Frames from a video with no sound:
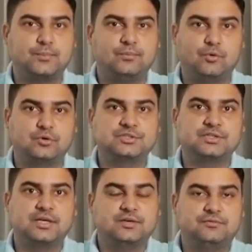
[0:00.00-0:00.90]
ports
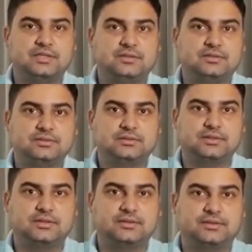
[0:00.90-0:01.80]

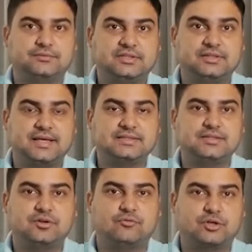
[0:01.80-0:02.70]
with
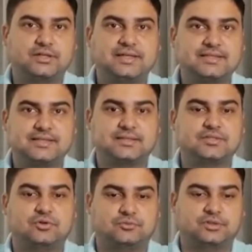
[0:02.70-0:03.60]
density of water less than the
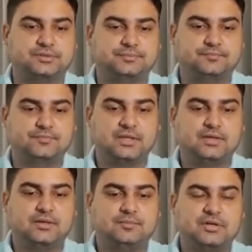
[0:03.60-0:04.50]
salt water,
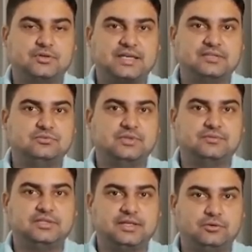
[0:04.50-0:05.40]
because as soon as
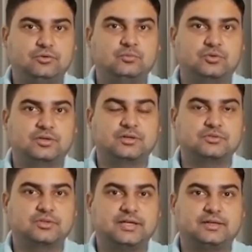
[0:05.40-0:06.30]
we can load more,
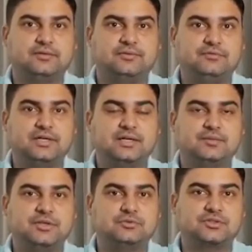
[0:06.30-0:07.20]
so that when we are coming to the